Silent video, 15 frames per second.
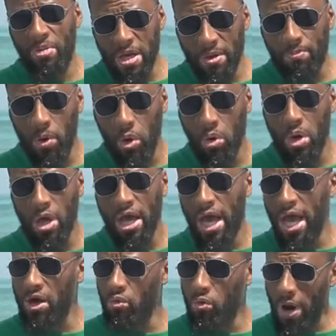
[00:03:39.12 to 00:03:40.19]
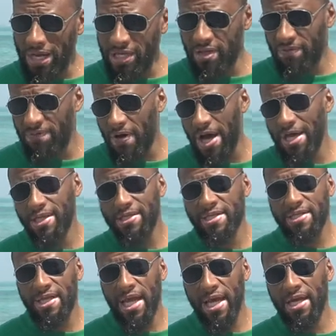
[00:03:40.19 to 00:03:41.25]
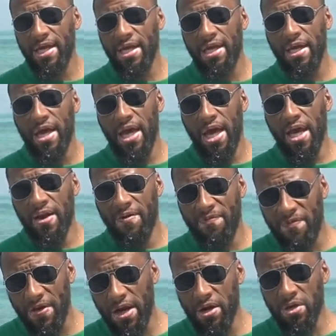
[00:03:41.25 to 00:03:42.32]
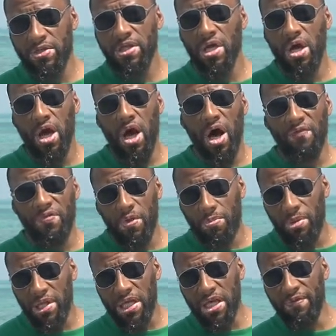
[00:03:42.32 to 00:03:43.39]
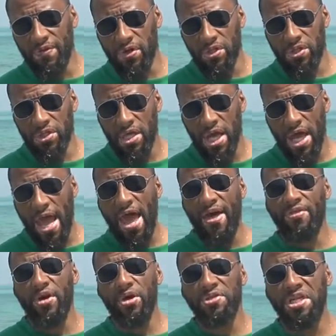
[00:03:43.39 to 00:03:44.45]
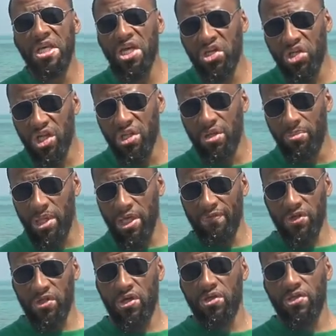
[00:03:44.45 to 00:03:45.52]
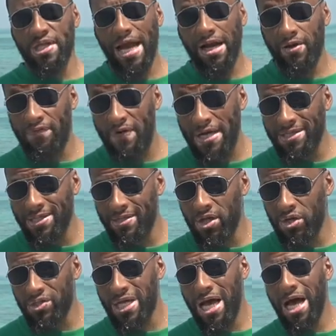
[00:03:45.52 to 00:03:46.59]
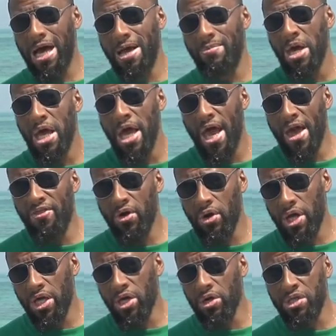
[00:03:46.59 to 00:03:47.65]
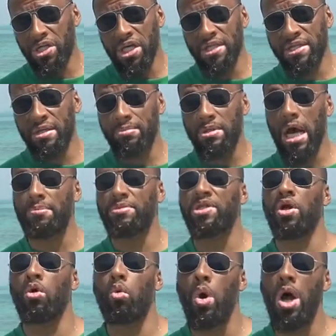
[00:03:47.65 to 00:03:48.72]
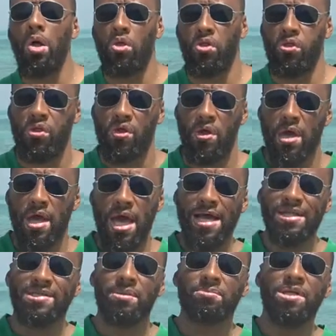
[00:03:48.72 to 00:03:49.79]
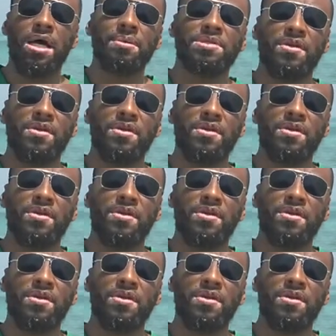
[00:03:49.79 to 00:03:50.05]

people and rectify the state and affairs of the believers. And they're teaching the believers. They're sacrificing their time and their energy and sometimes their wealth and sometimes